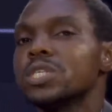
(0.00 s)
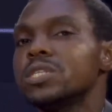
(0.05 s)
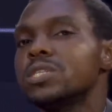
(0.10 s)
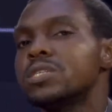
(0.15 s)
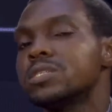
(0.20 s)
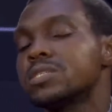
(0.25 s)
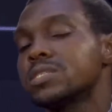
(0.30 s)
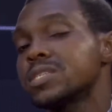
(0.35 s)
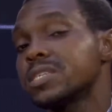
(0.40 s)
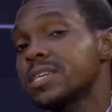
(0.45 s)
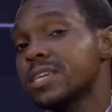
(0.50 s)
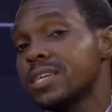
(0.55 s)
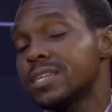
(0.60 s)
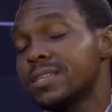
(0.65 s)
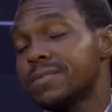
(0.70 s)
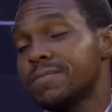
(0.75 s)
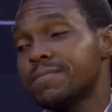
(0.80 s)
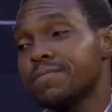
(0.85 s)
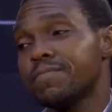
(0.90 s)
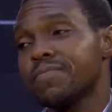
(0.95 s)
the
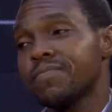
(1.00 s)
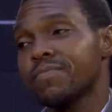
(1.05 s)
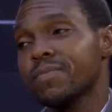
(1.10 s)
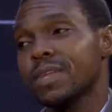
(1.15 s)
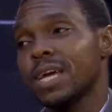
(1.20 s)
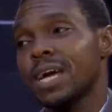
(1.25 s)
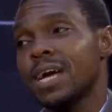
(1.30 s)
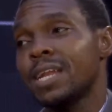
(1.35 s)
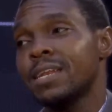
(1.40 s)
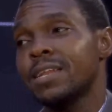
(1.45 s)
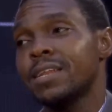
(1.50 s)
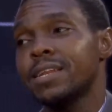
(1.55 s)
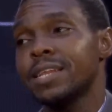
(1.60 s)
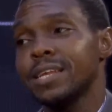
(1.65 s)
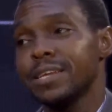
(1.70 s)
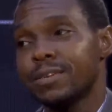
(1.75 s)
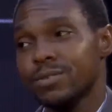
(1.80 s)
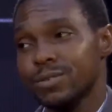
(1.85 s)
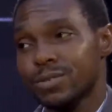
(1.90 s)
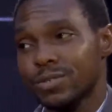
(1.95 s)
skin and the
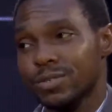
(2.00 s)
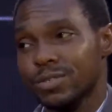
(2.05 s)
nails.